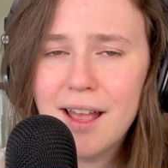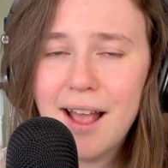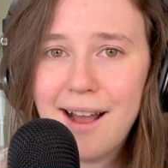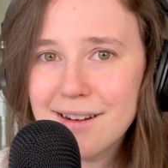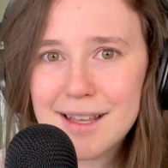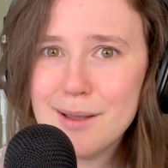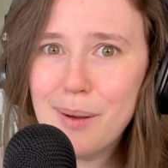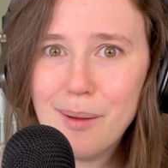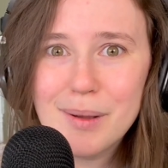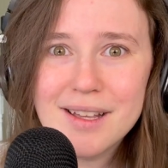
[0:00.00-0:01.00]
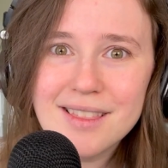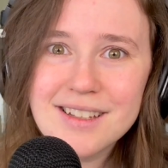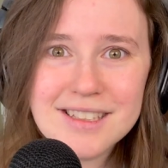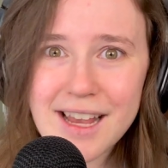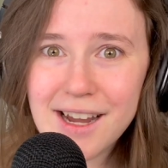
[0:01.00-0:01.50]
how to keep up in
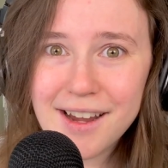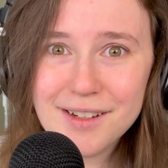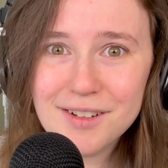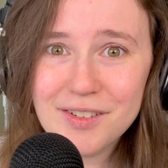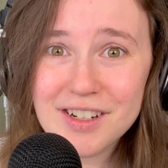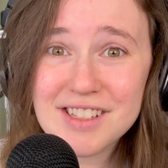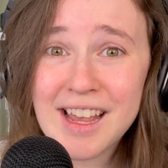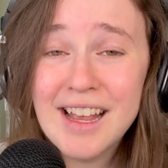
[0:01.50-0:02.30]
this AI universe.